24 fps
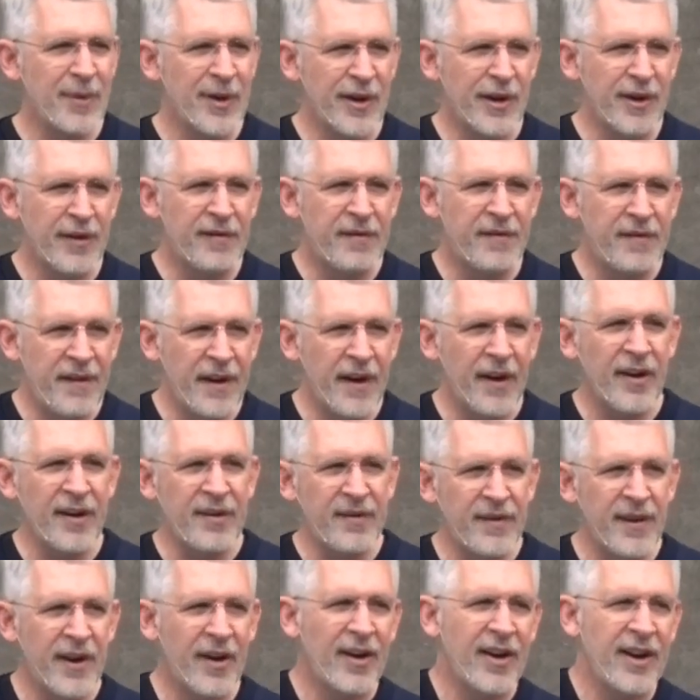that are very,
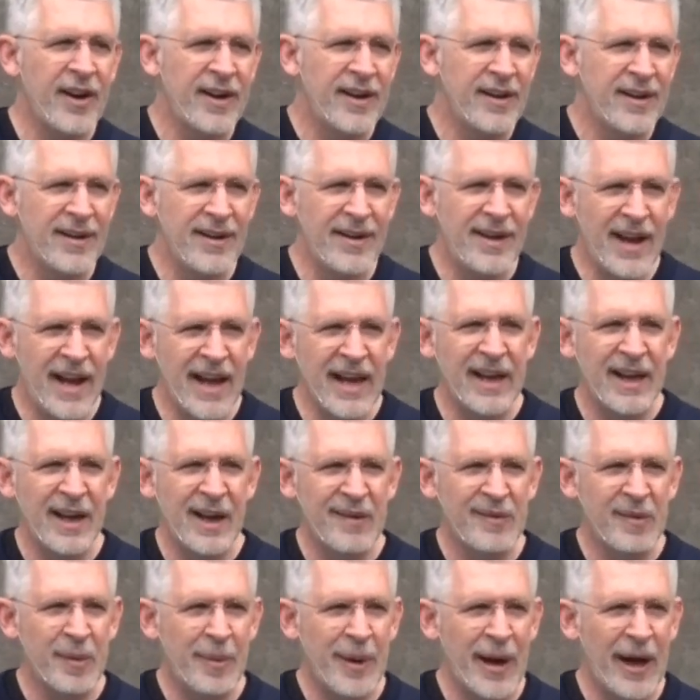very
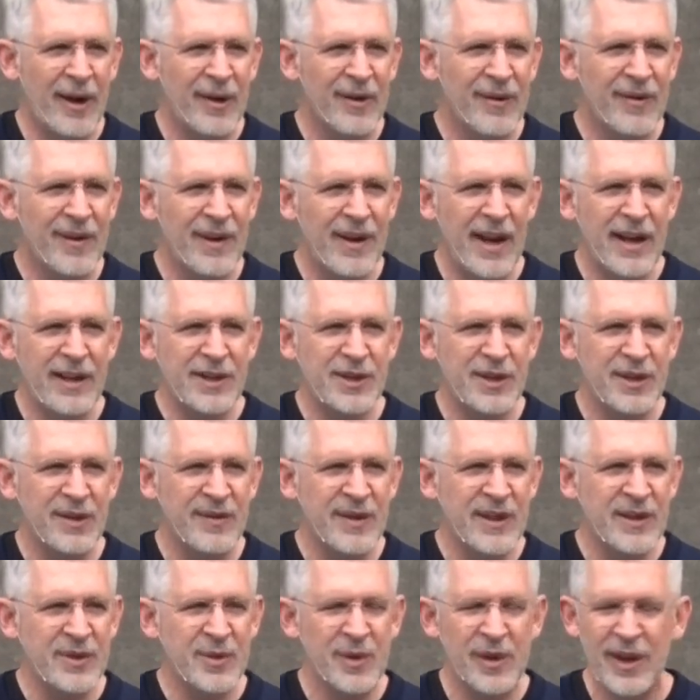negative about the nation of
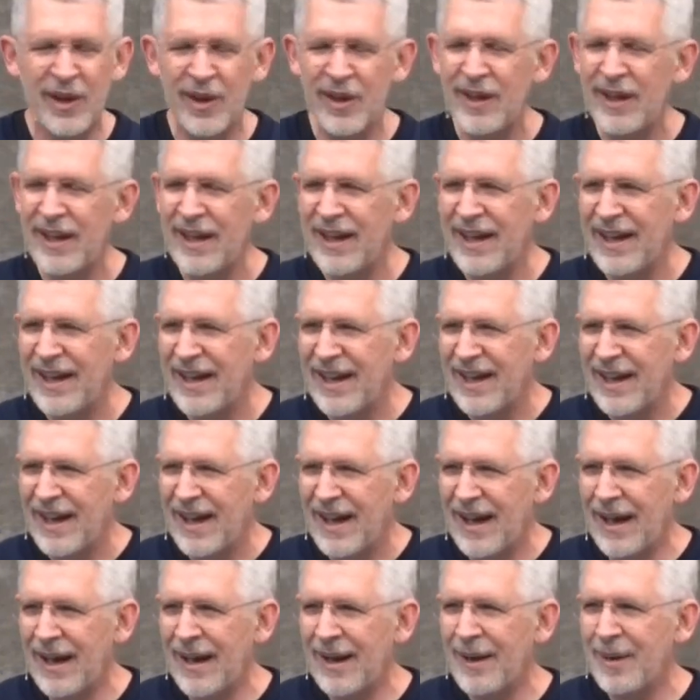Israel.
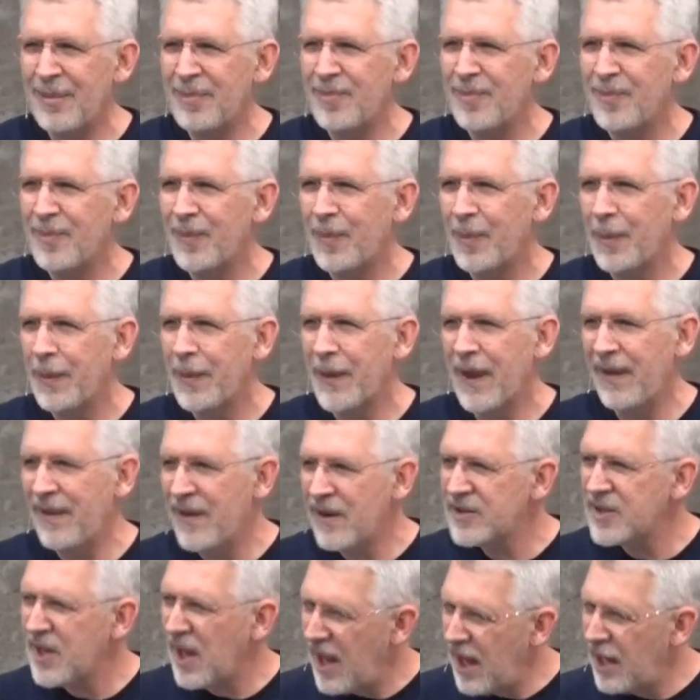Um, and
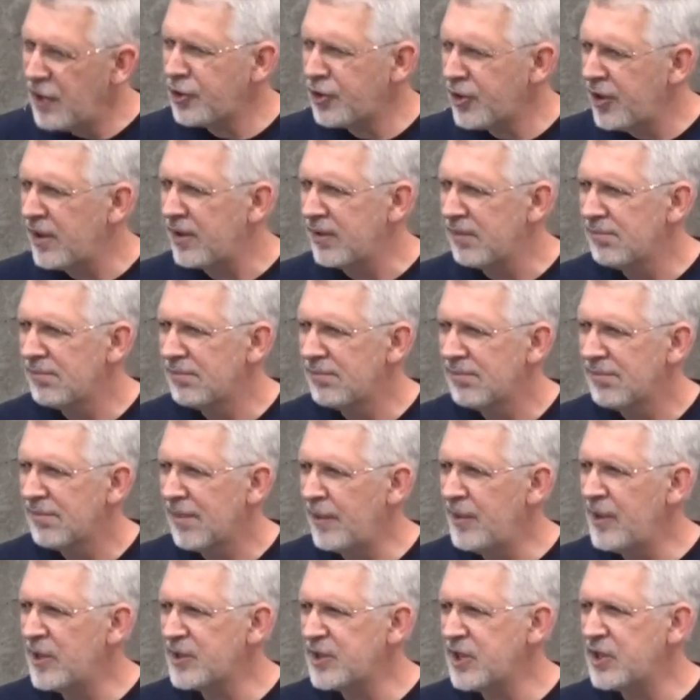there's a hatred,
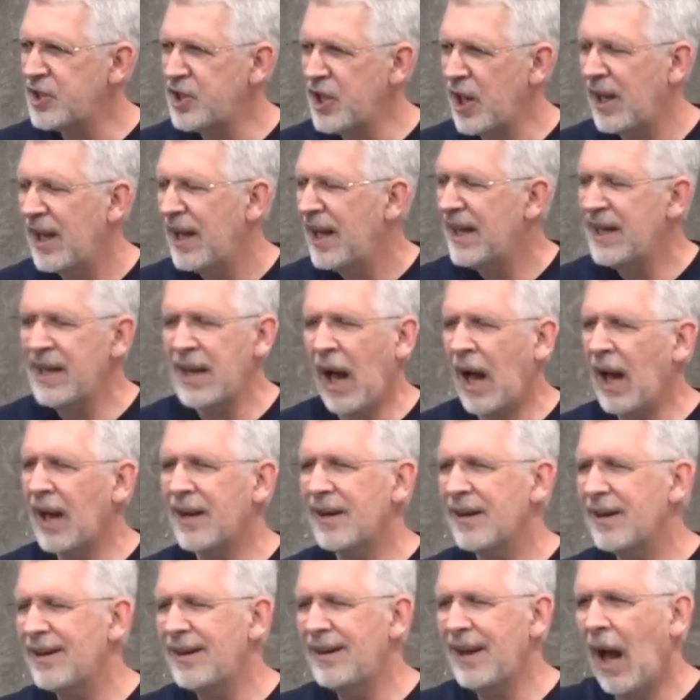and there's a
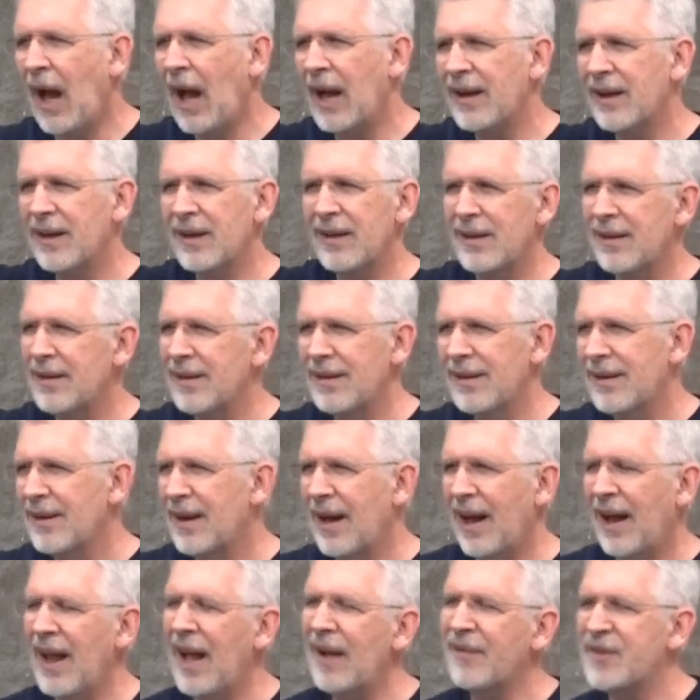not not.
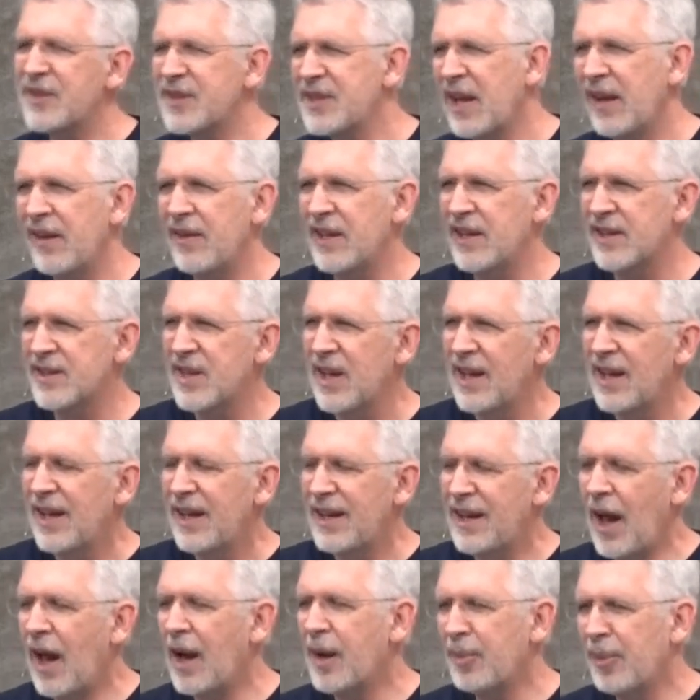I'll have to say this:
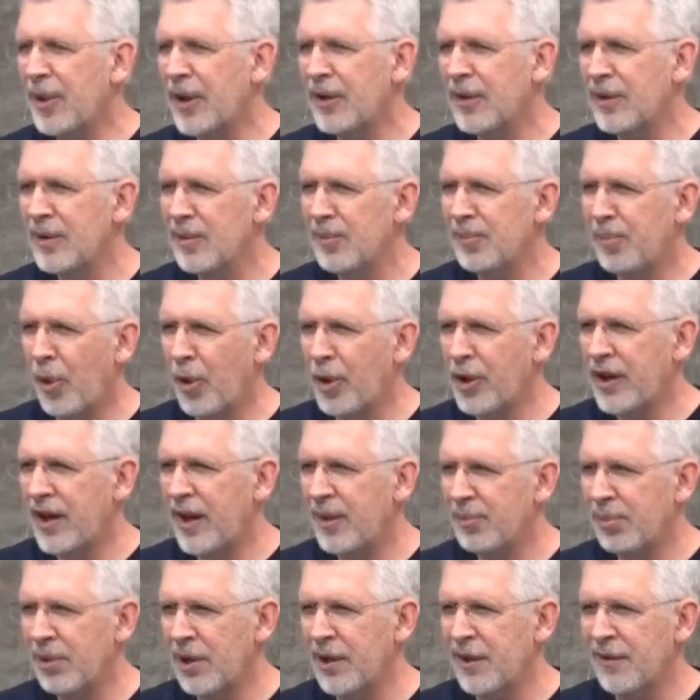not among born
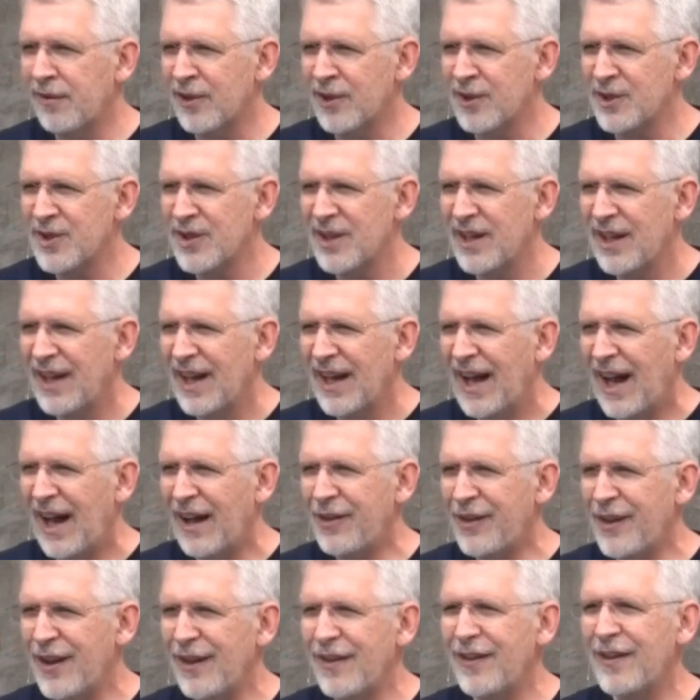again believers.
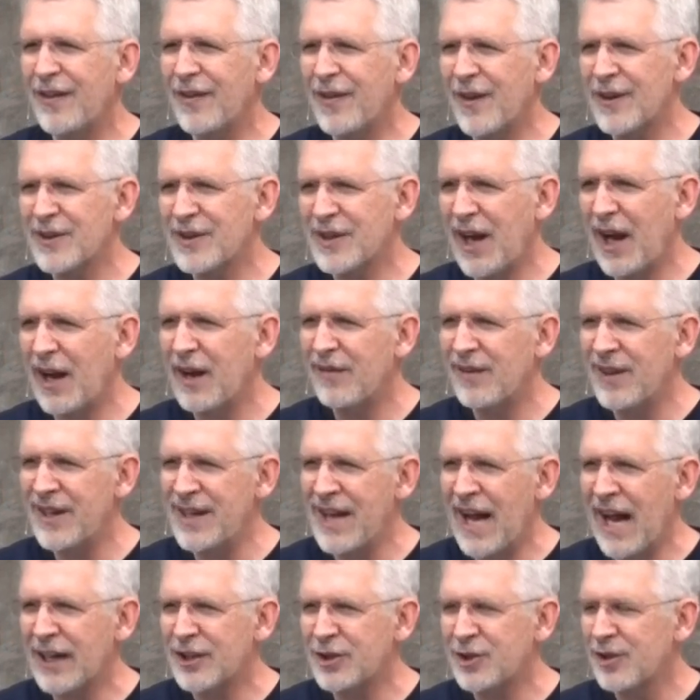I think that there's kind of a
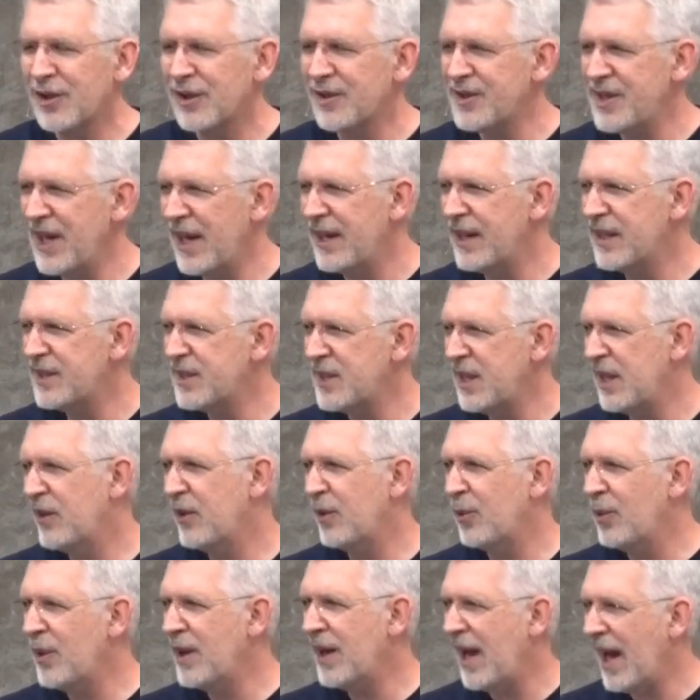natural tendency
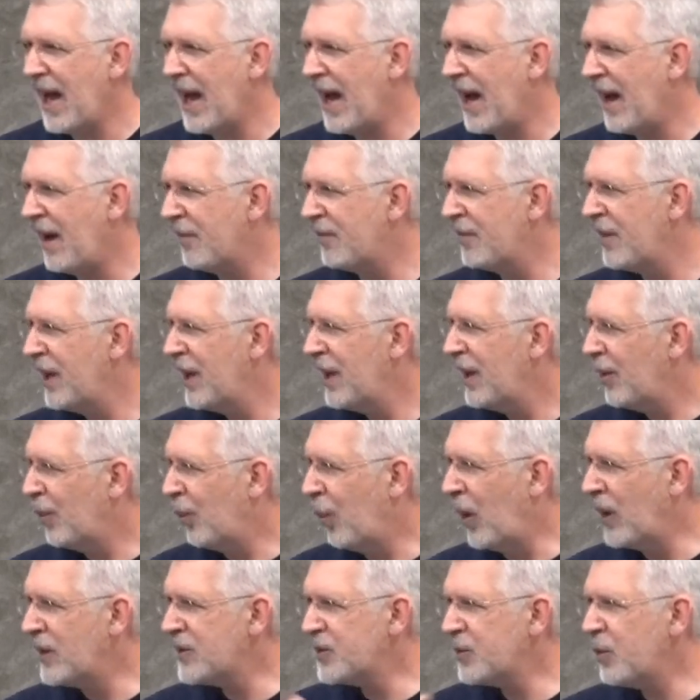that we have
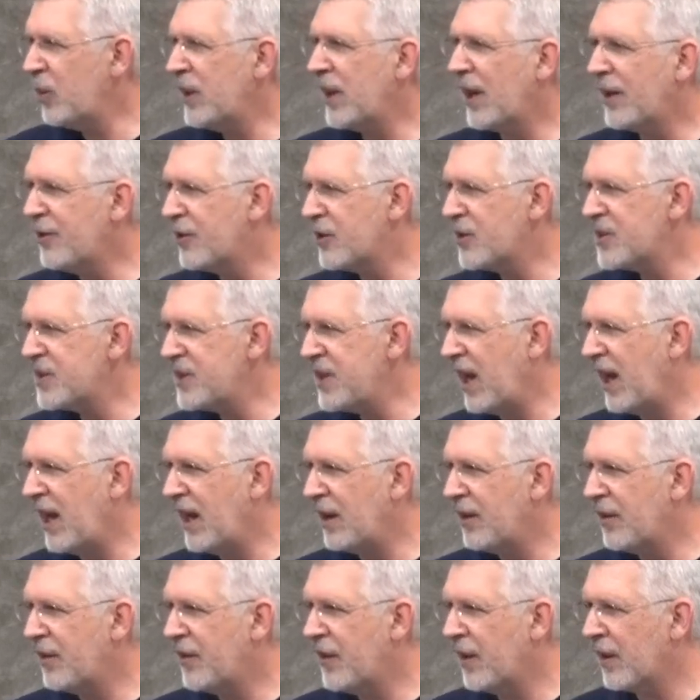once we
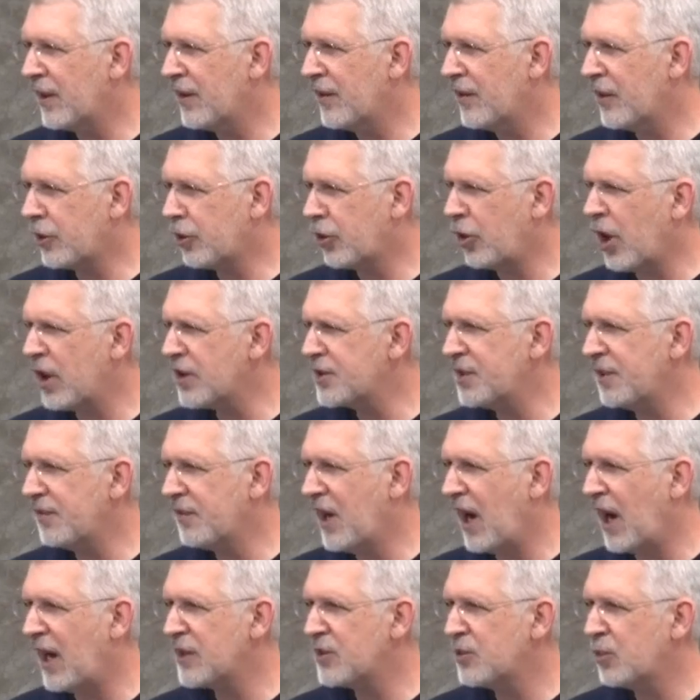understand the, the crux of
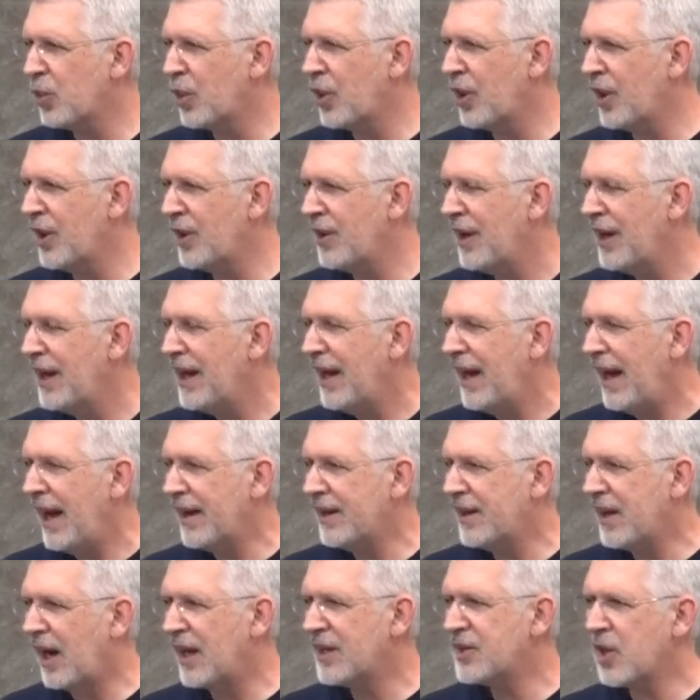God's word
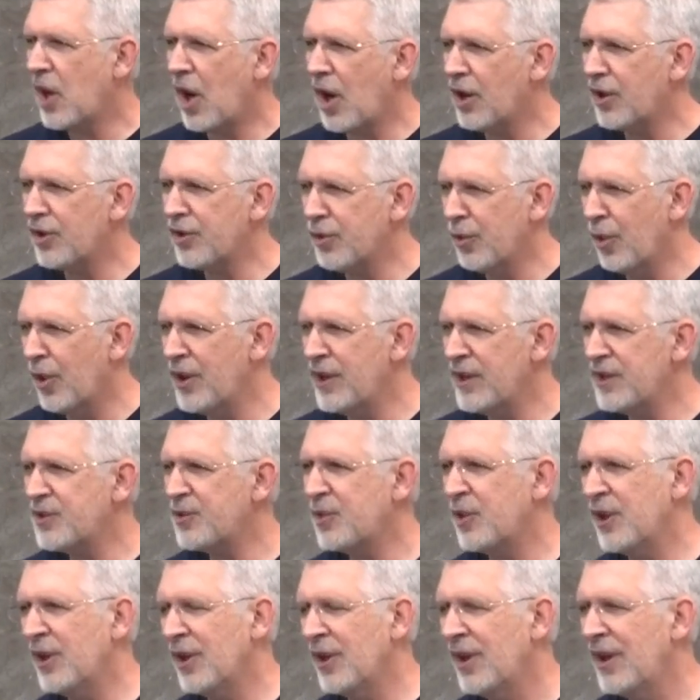and God's heart toward
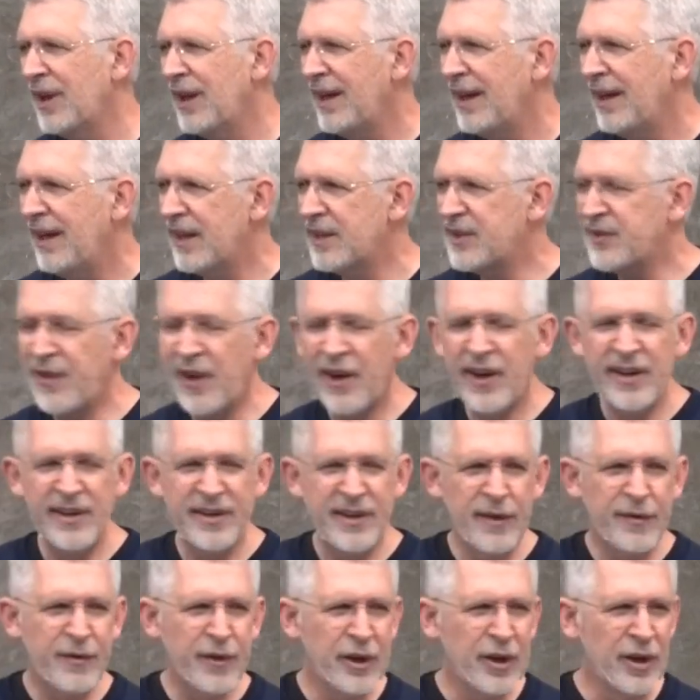Israel. It's very
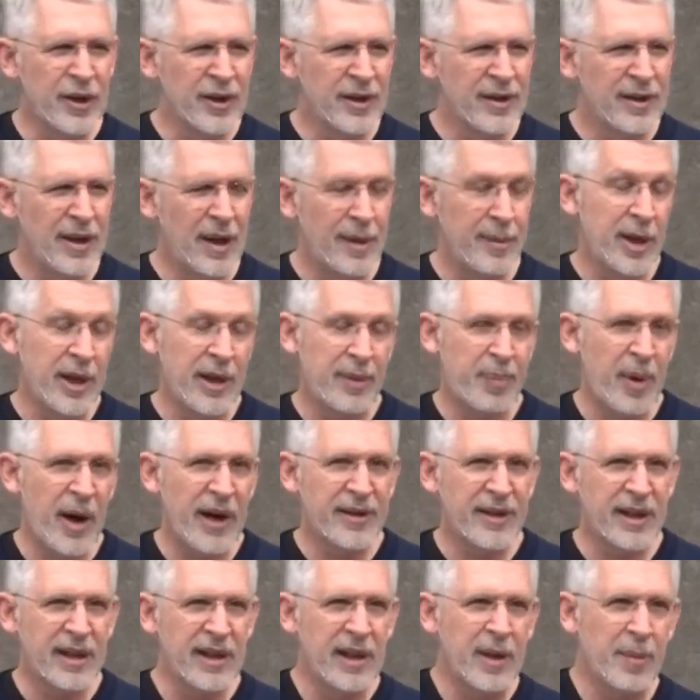difficult, I mean,
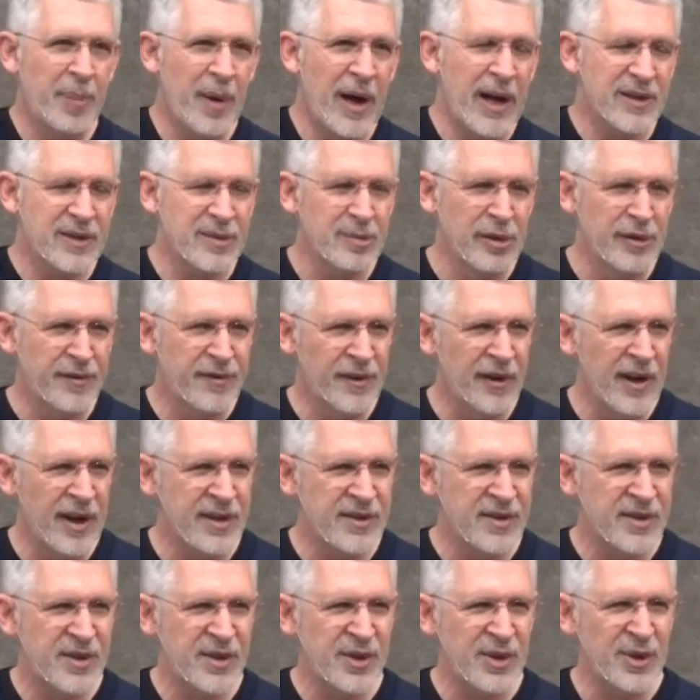practically impossible for
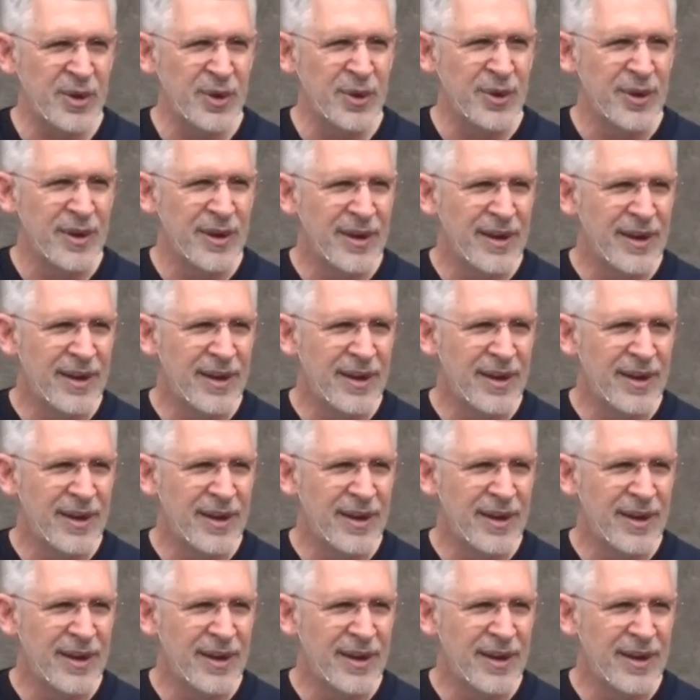us to